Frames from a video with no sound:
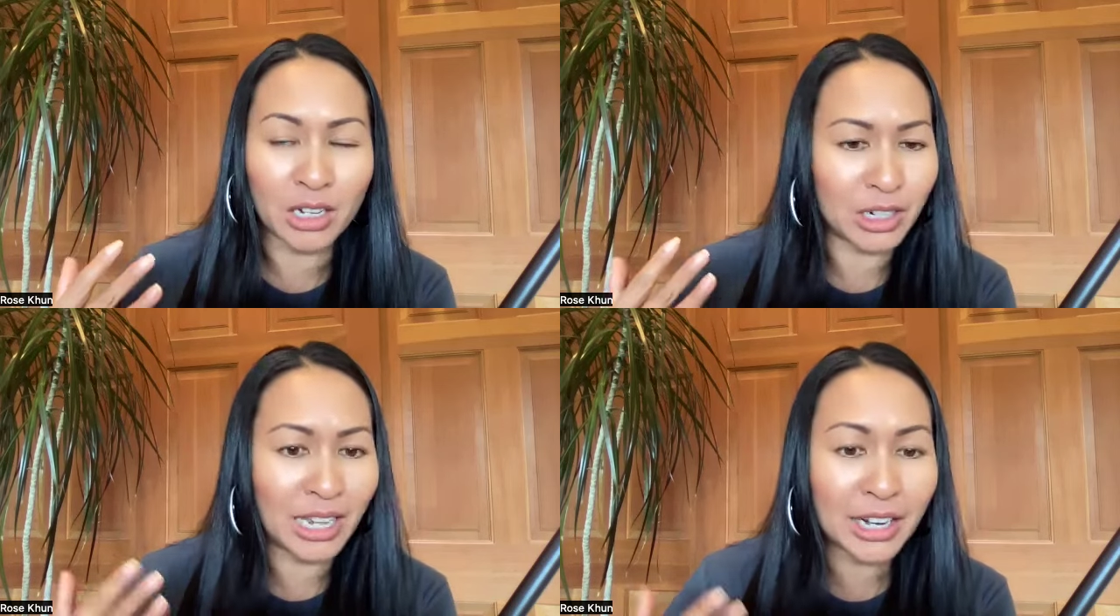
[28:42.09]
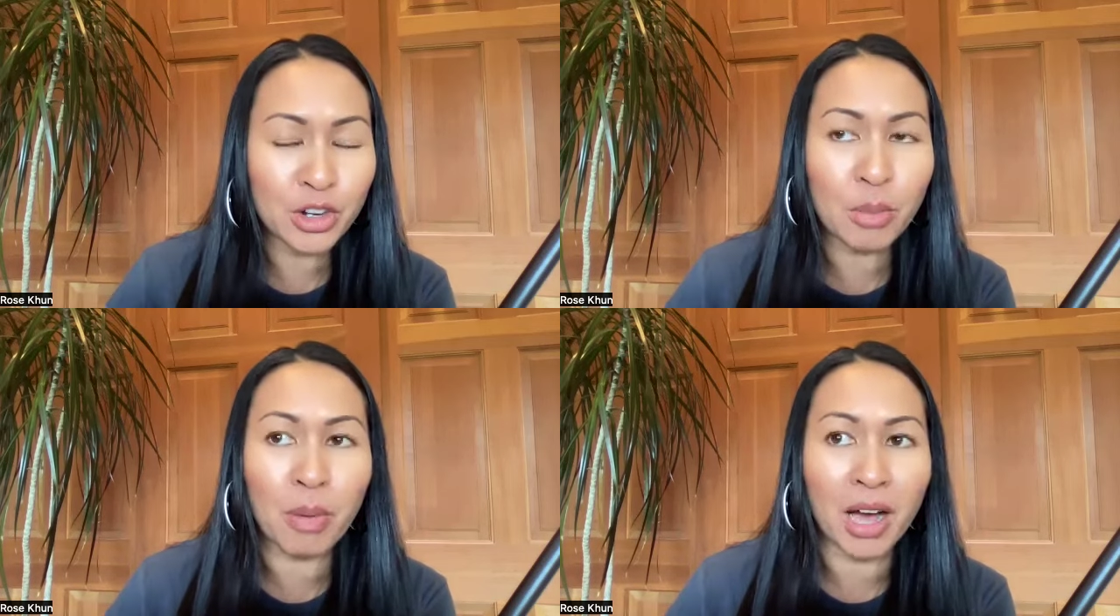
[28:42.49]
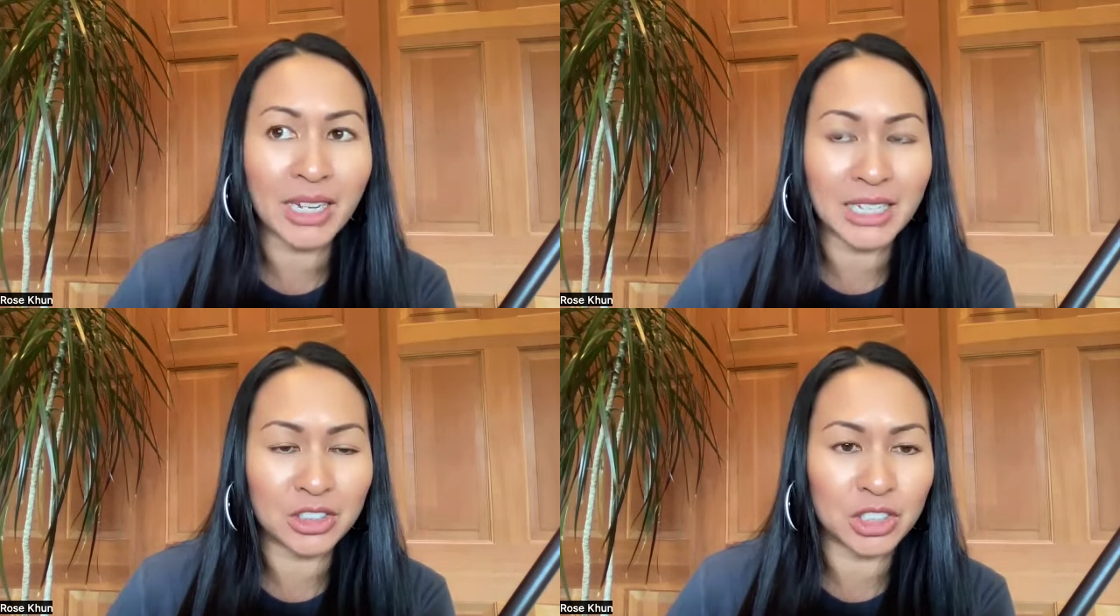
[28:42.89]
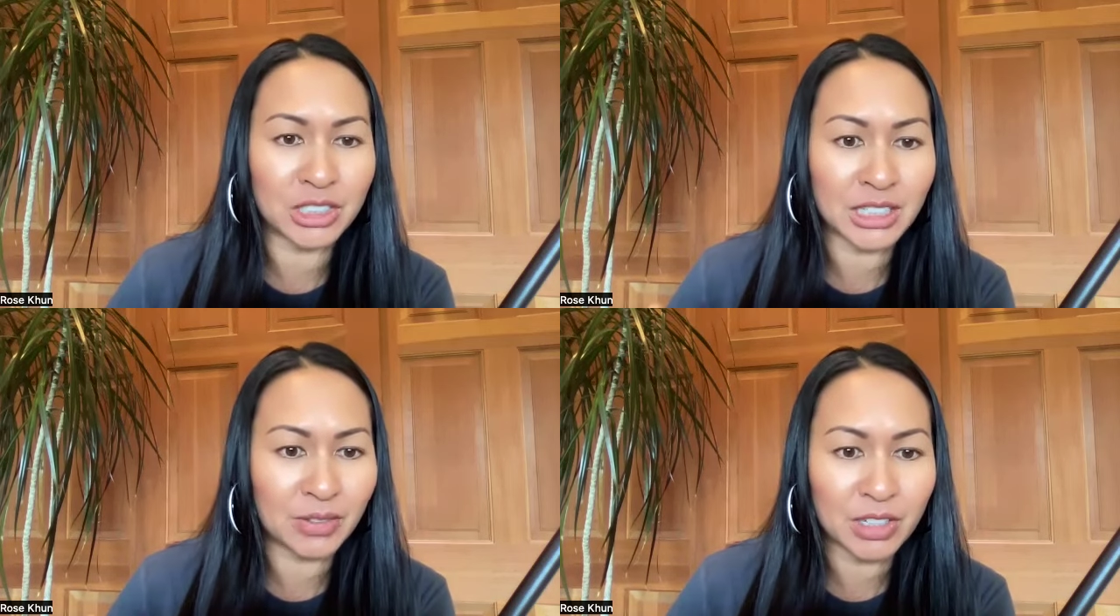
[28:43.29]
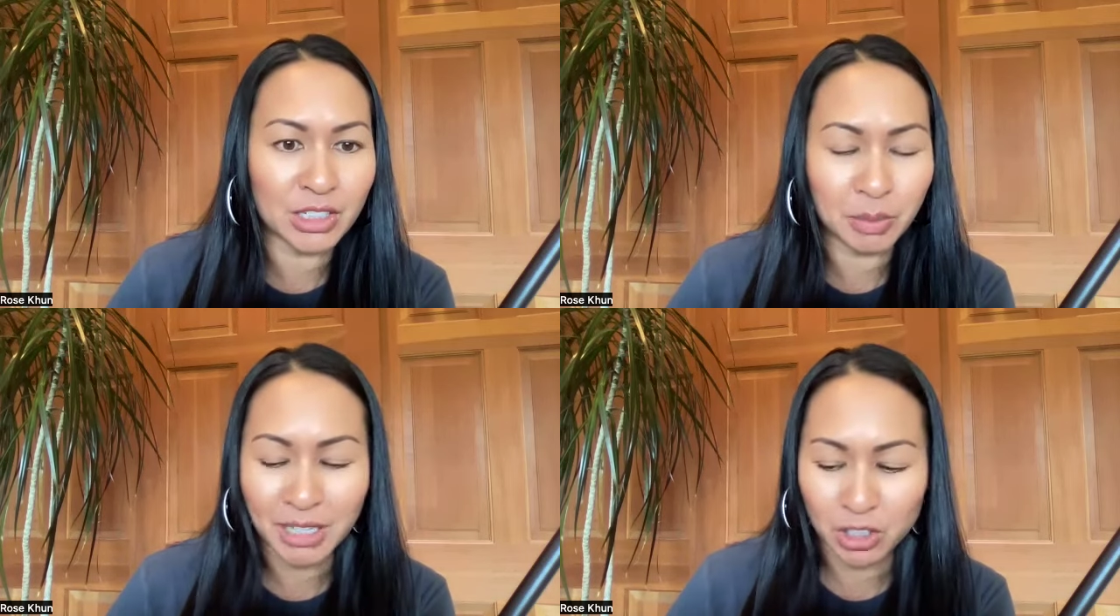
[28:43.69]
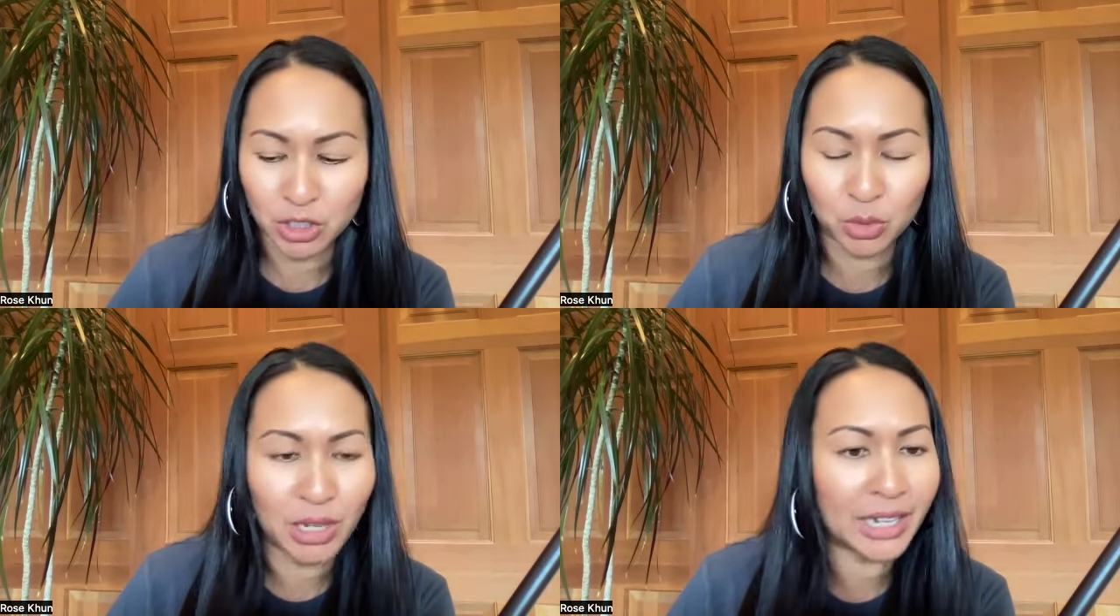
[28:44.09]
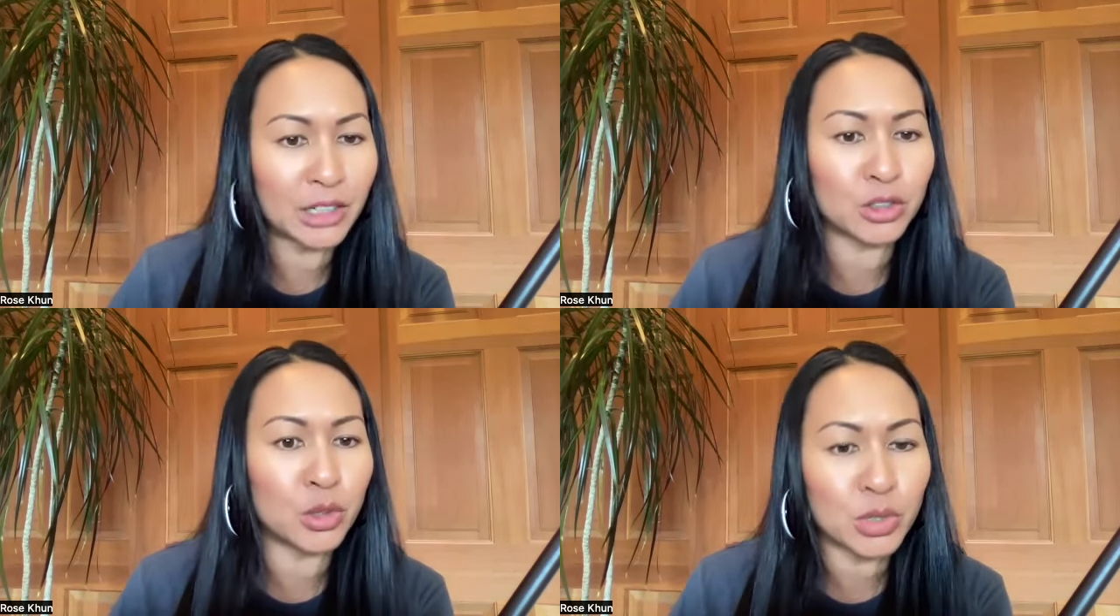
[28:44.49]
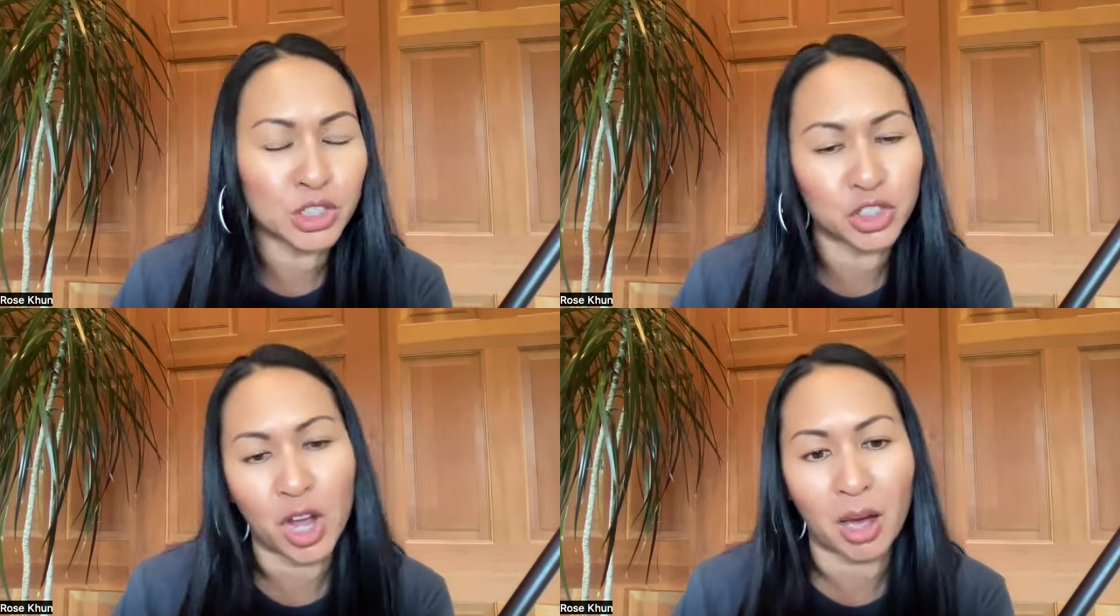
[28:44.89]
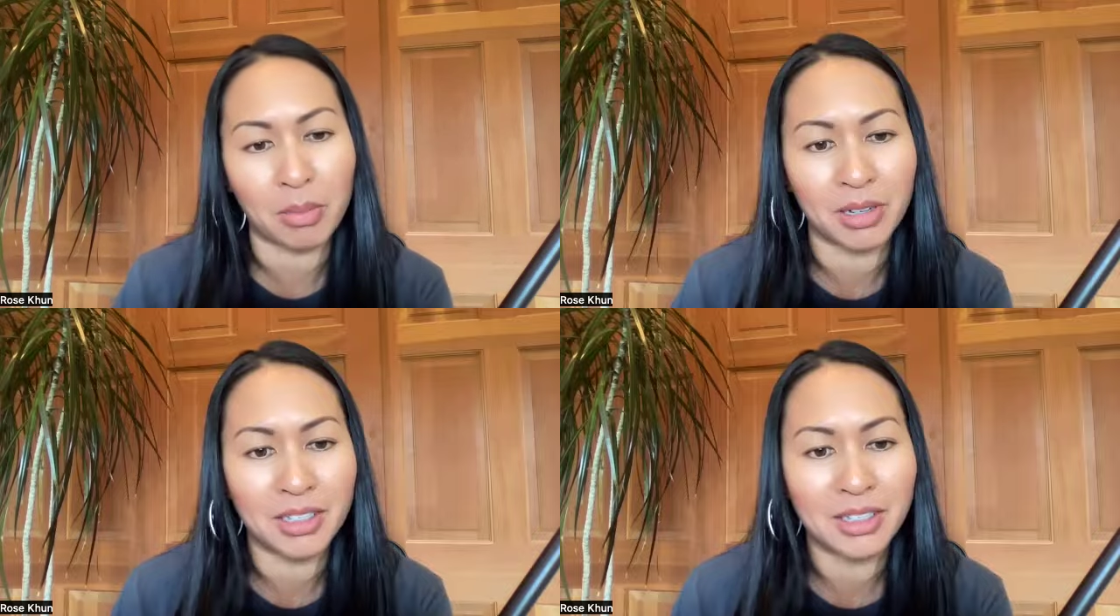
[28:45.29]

letting your body just give it space to let it do its job.